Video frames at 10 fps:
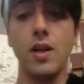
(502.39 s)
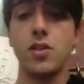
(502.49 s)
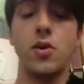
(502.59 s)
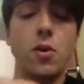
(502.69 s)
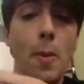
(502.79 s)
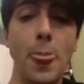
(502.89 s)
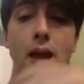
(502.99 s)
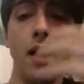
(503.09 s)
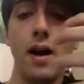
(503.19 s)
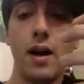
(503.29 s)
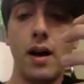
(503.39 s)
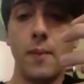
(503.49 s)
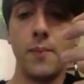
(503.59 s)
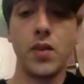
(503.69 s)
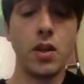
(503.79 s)
So
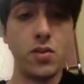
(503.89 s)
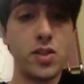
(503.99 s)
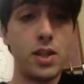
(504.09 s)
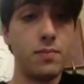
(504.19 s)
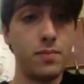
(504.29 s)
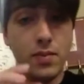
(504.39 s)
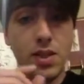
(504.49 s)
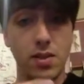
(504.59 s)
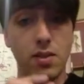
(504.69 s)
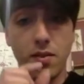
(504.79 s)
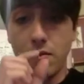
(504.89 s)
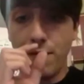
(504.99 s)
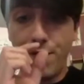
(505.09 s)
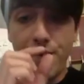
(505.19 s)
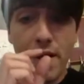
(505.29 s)
you see this
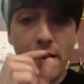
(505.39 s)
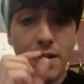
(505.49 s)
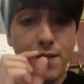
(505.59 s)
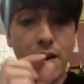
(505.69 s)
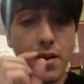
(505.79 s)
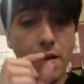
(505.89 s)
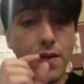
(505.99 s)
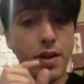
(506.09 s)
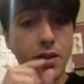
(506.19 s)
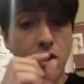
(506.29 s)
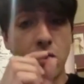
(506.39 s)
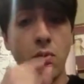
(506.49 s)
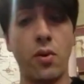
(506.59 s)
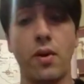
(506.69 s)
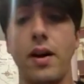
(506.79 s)
very, very, very
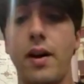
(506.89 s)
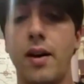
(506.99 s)
small